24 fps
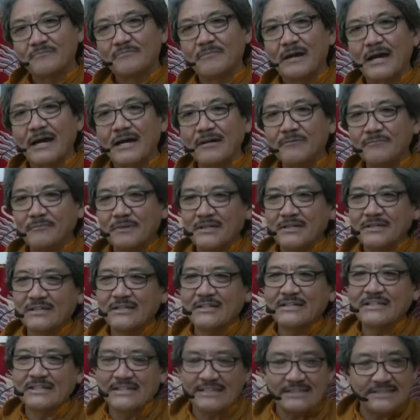my meaning
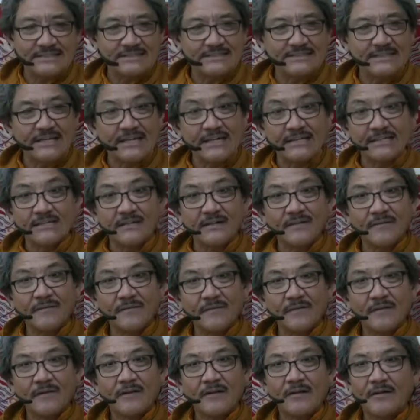is that
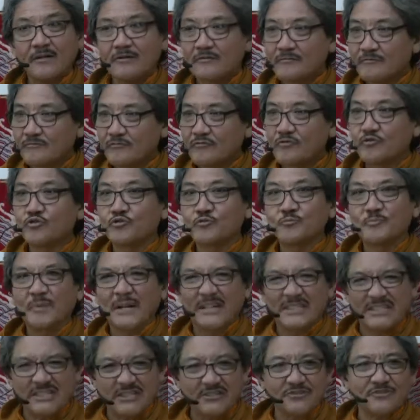good
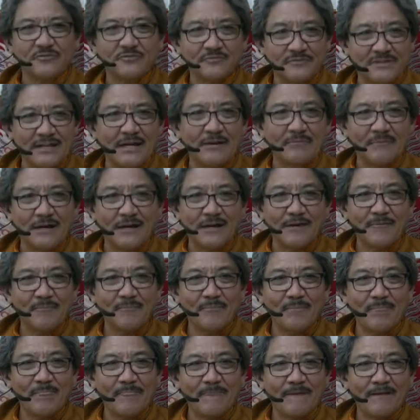practice of Dharma,
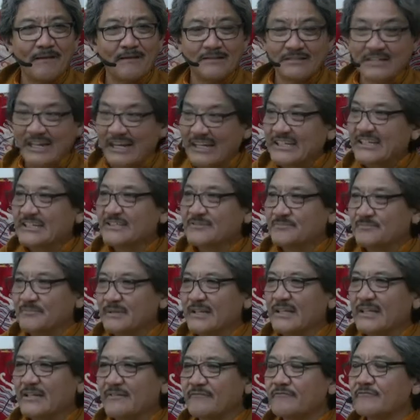that is
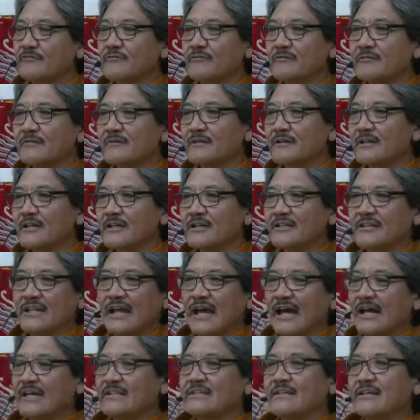meaningful. The
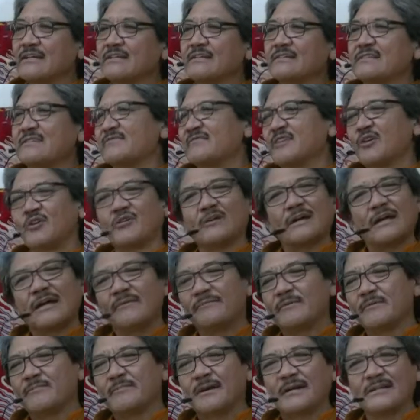others or
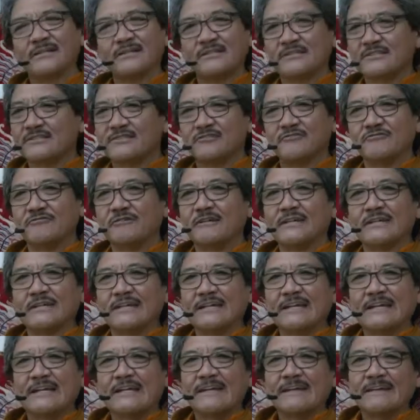everybody is doing,
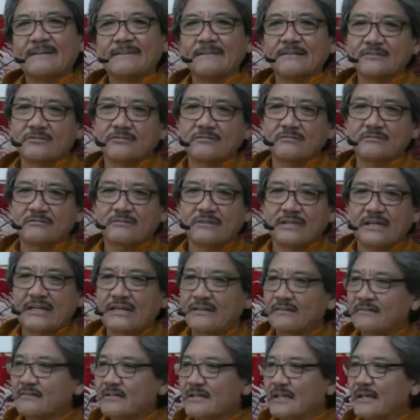so
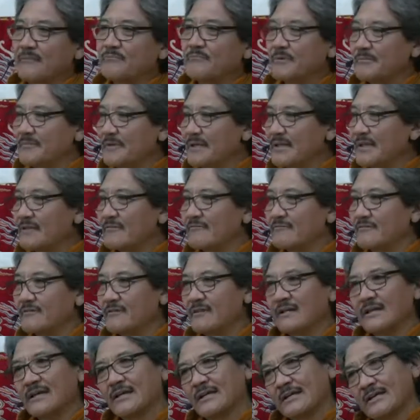can, can be meaningful
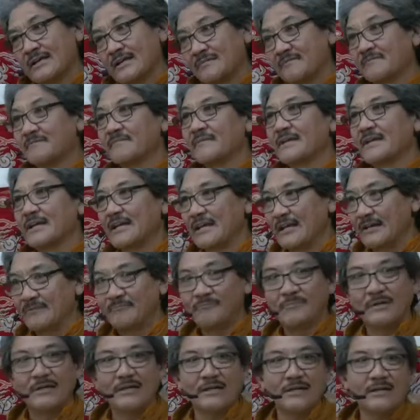can
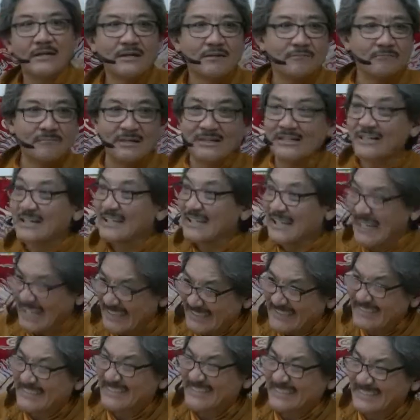be
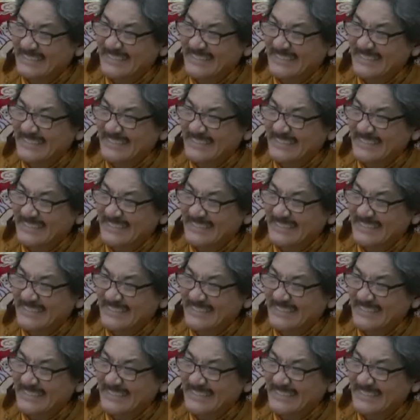meaningless.